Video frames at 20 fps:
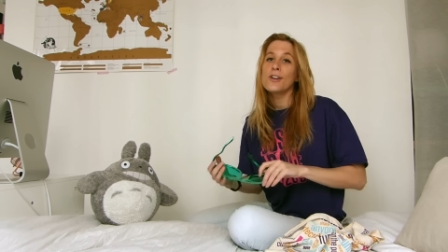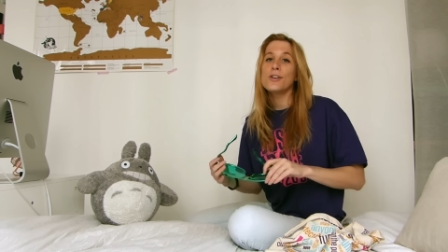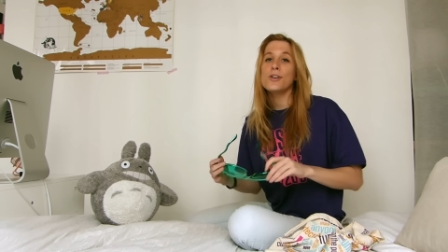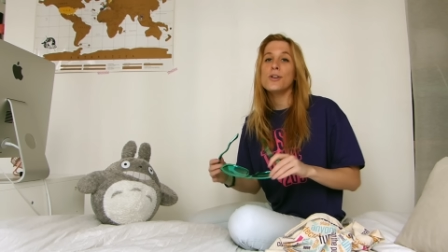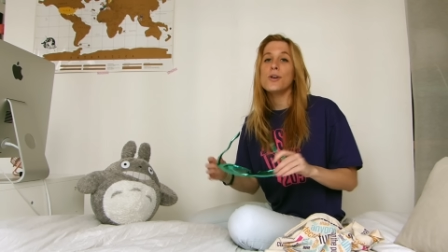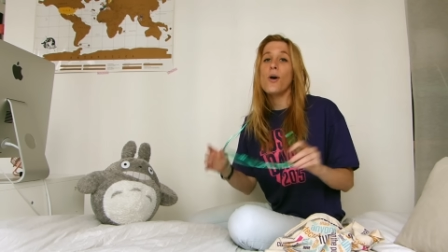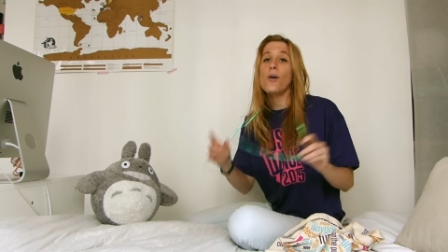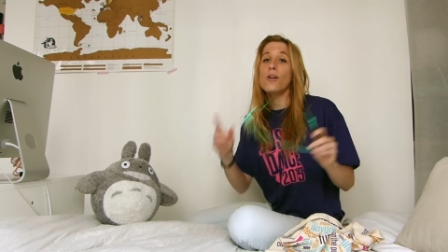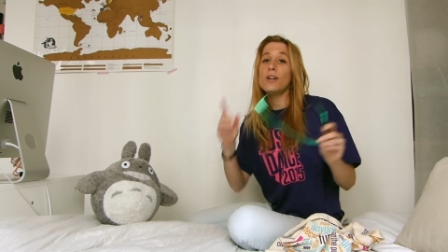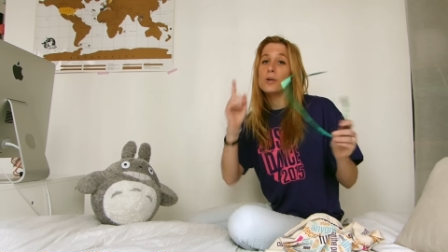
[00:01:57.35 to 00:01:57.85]

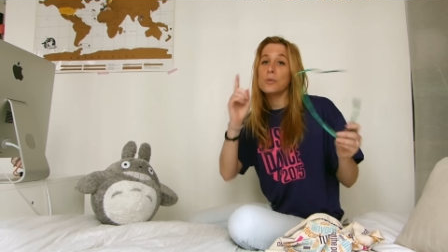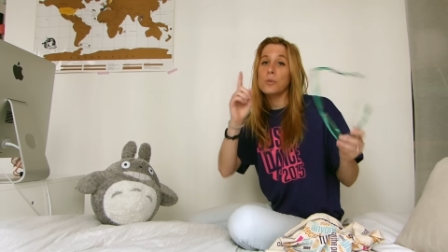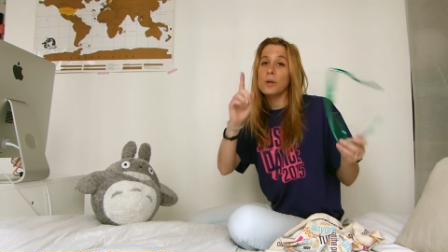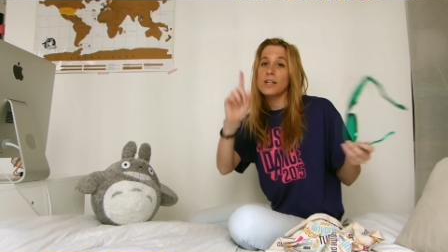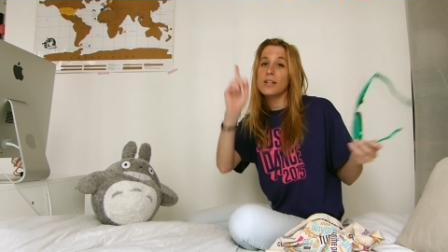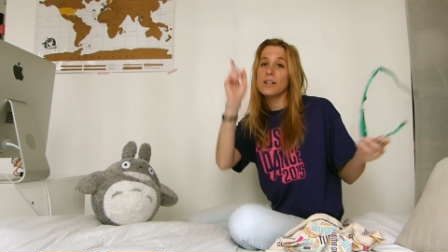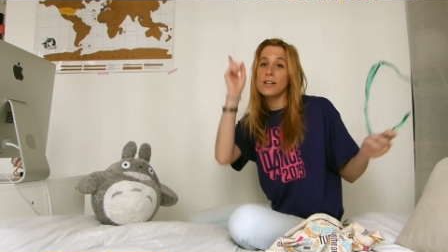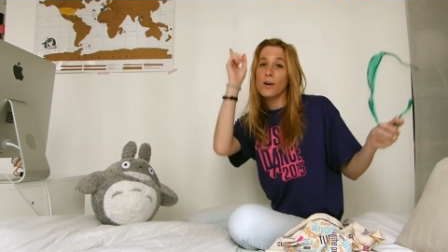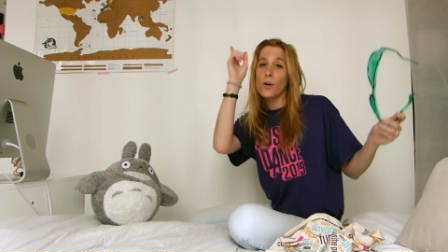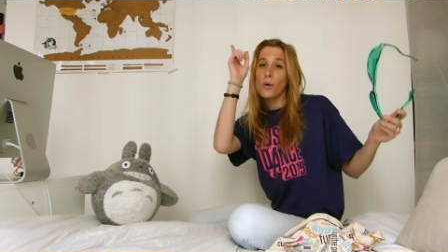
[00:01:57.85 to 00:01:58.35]
You only
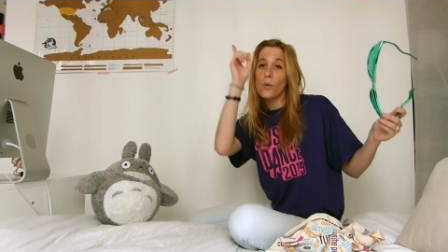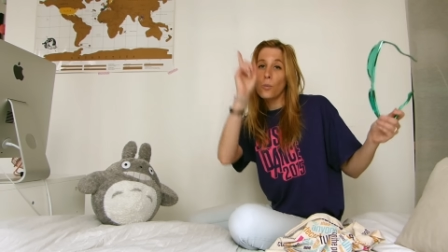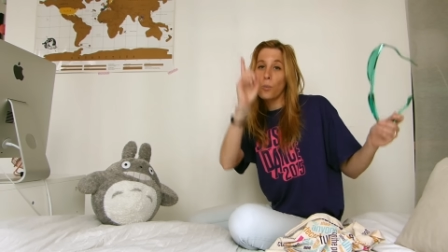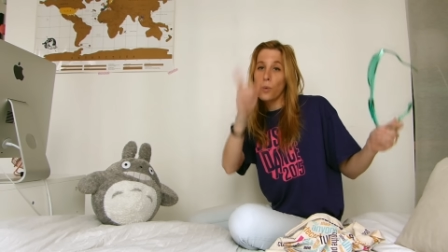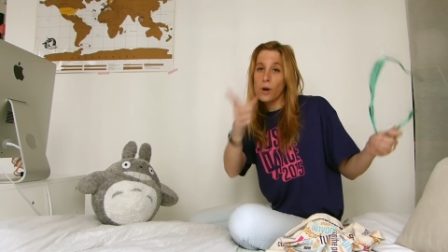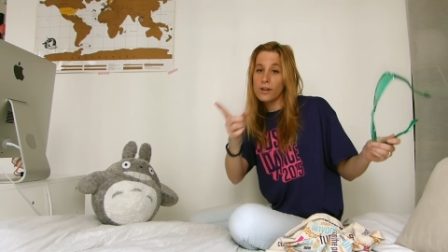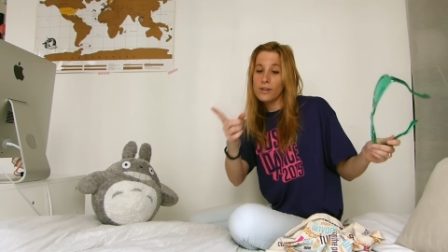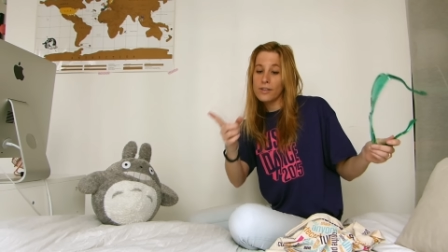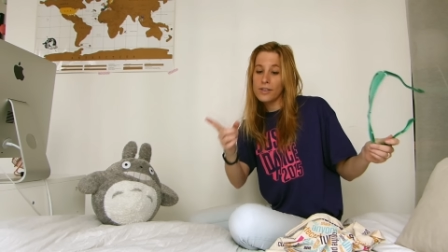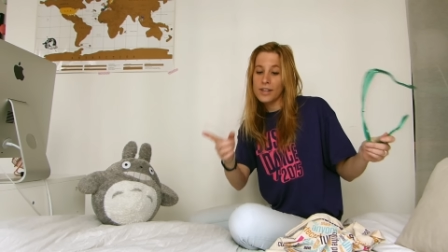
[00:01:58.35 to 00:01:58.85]
win
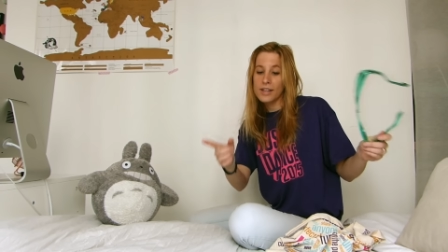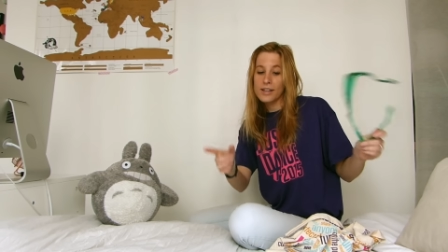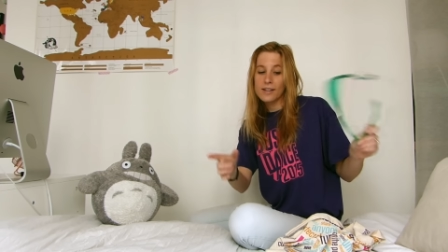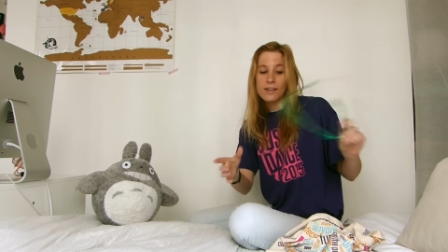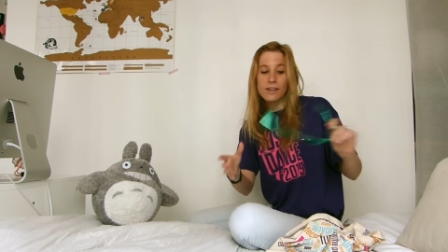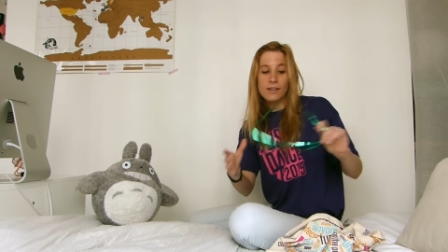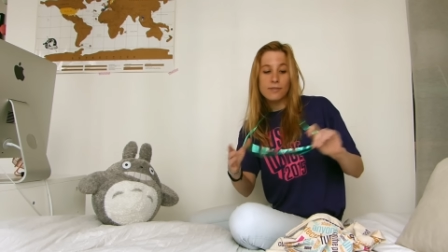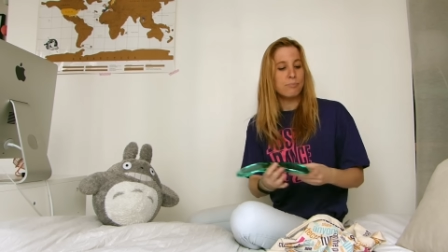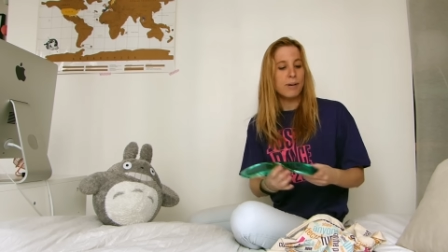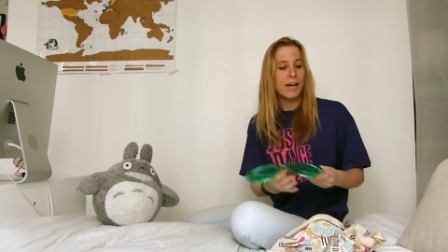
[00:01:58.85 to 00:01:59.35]
one
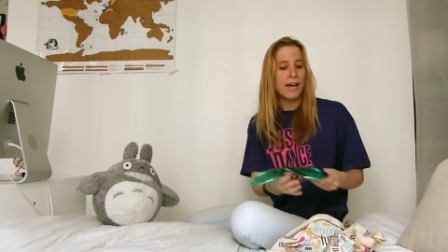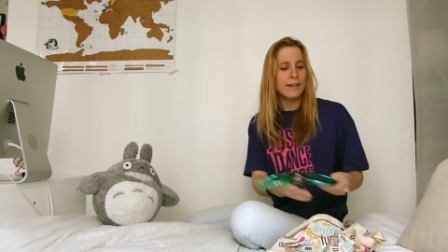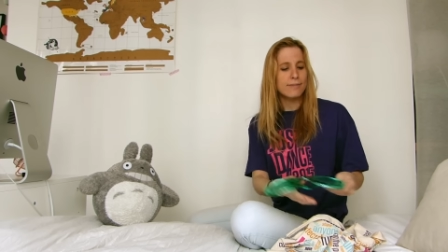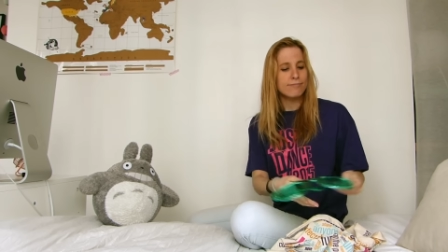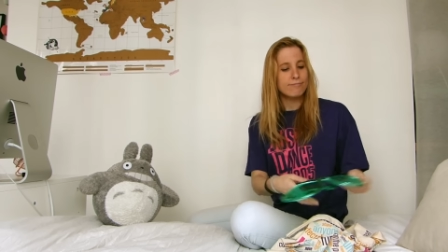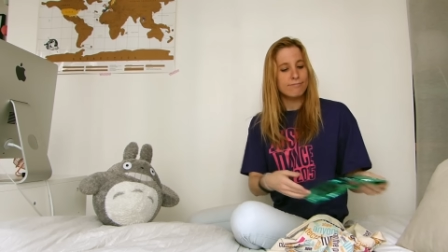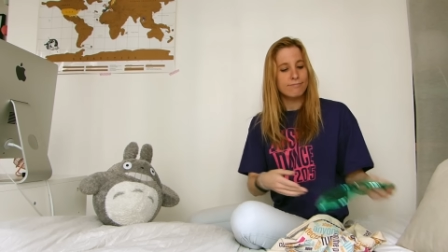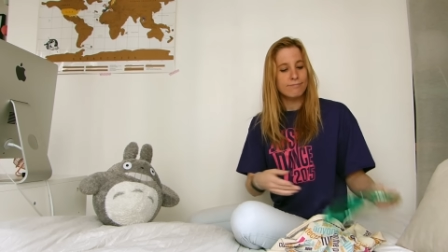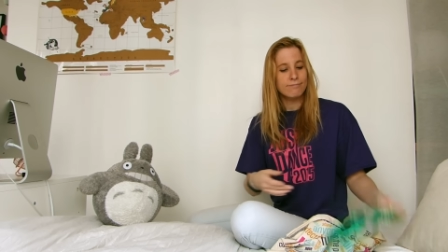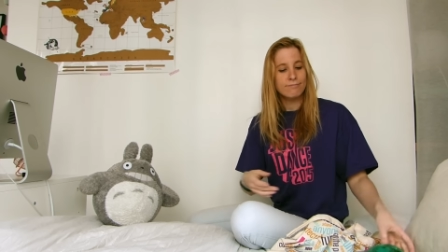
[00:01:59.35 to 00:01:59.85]
thing, but
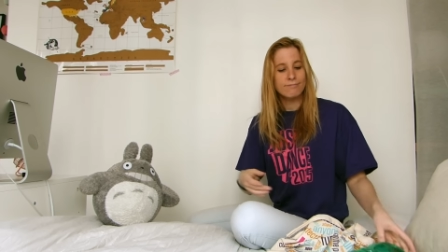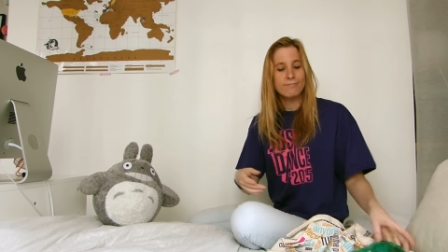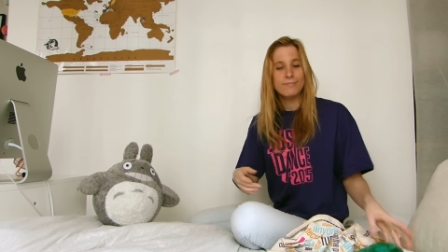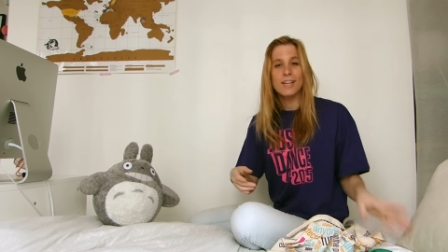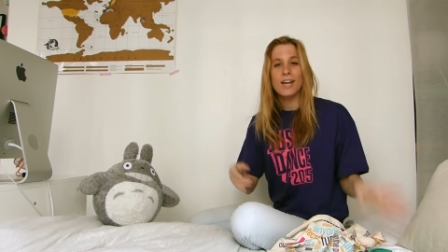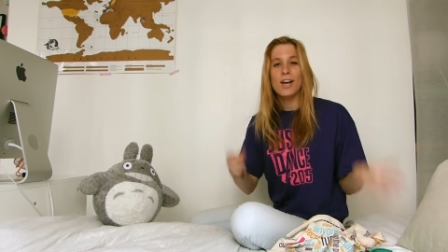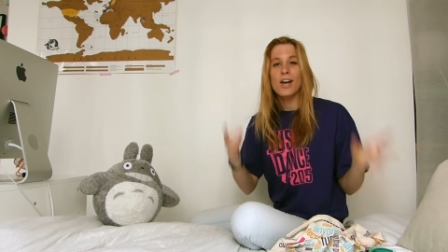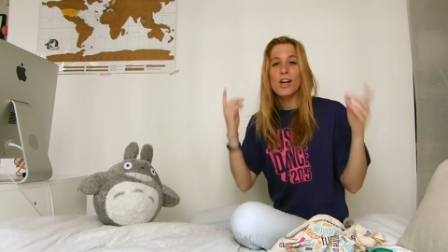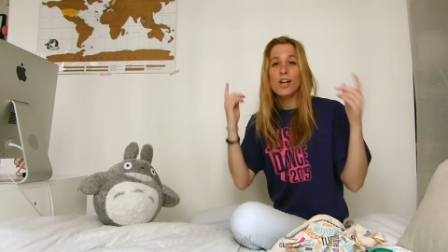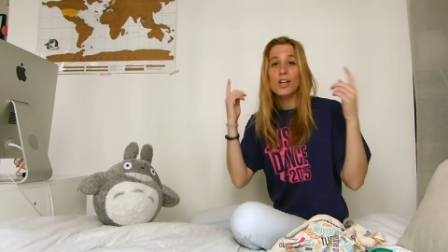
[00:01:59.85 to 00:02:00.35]

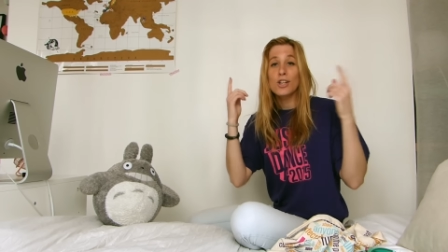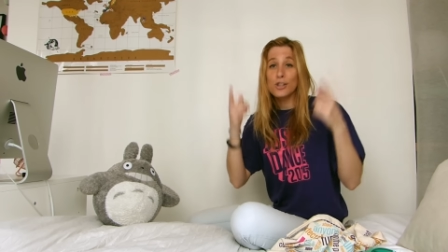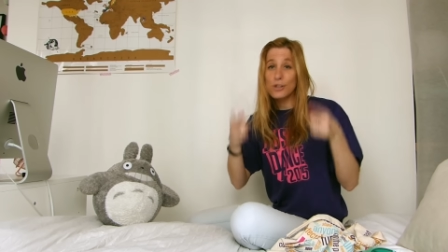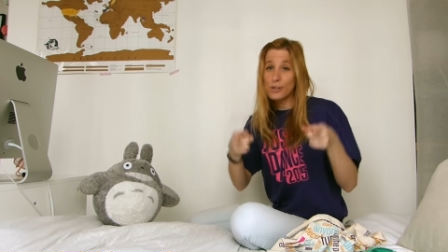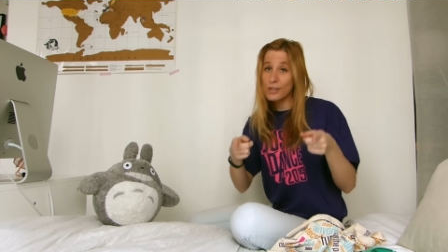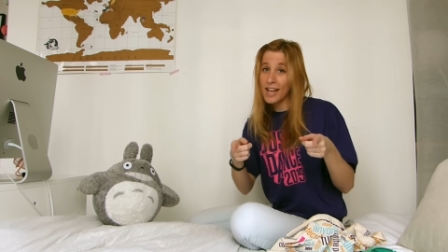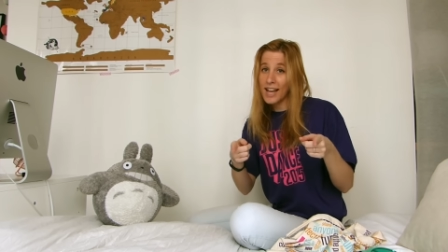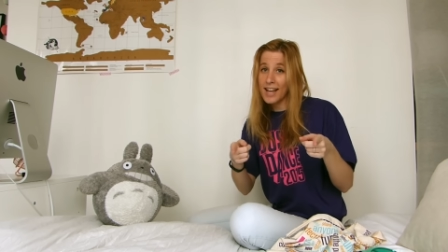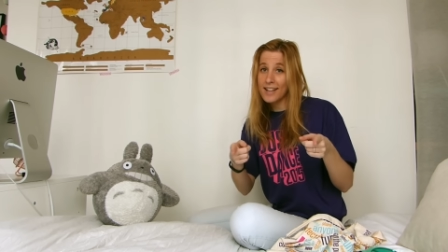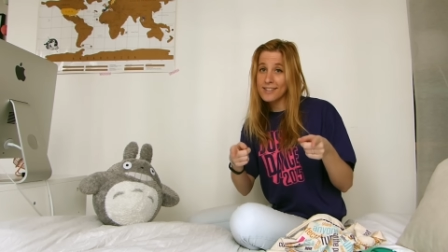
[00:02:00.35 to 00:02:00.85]

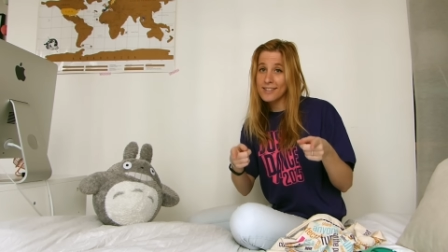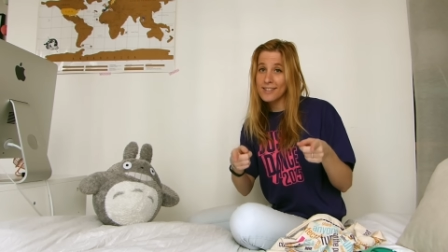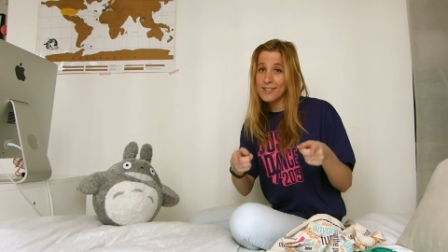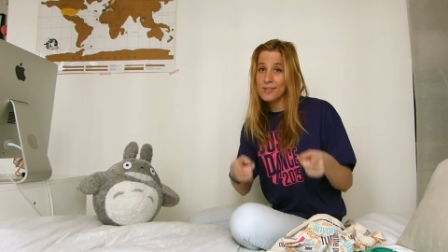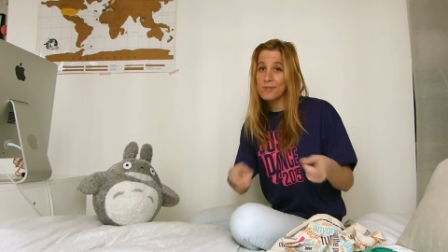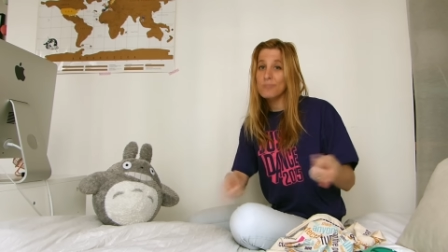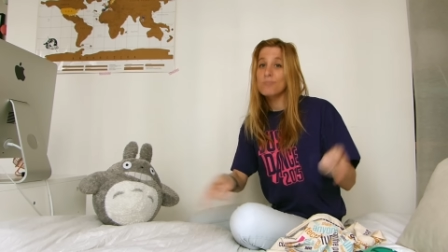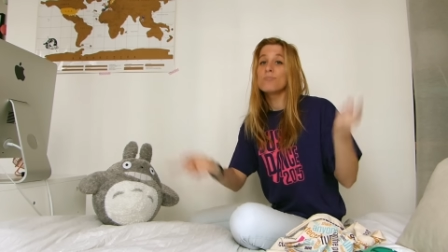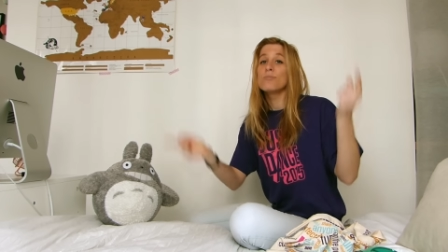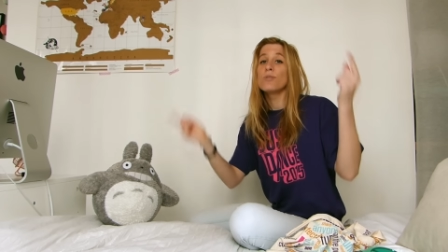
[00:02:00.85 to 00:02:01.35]
you
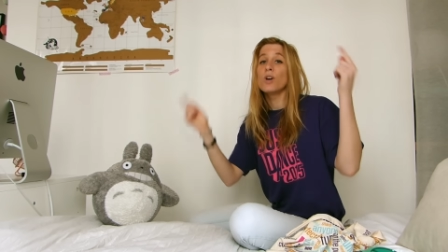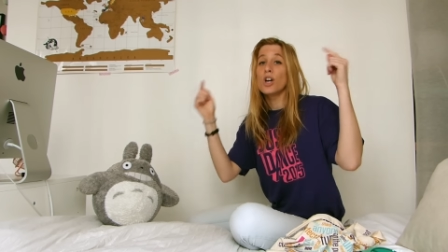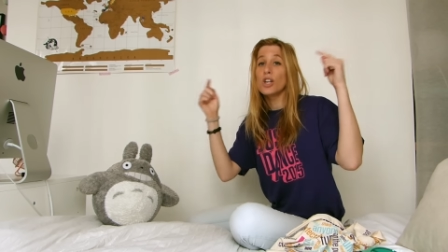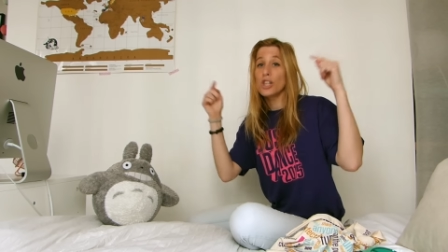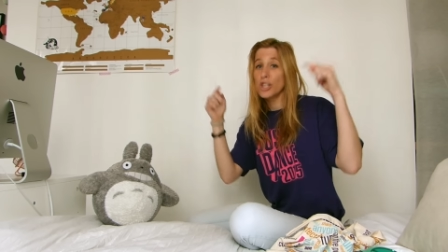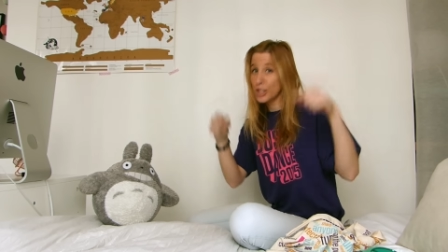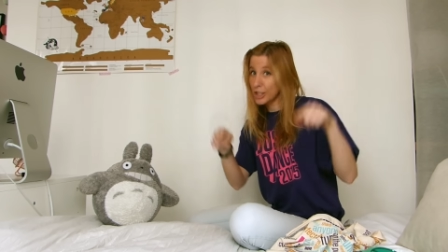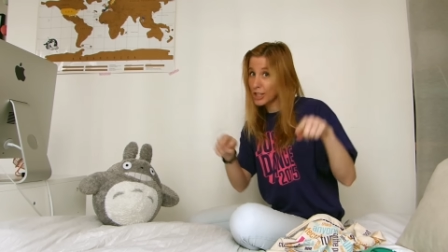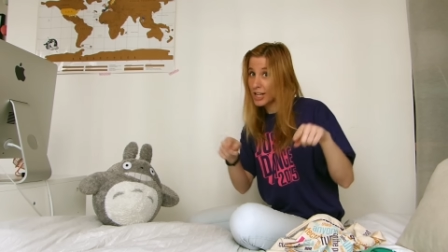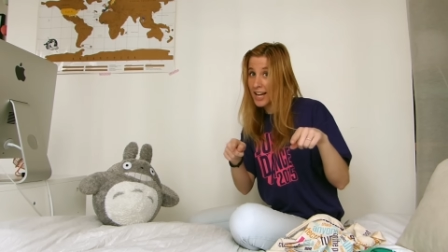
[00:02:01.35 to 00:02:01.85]
dance, you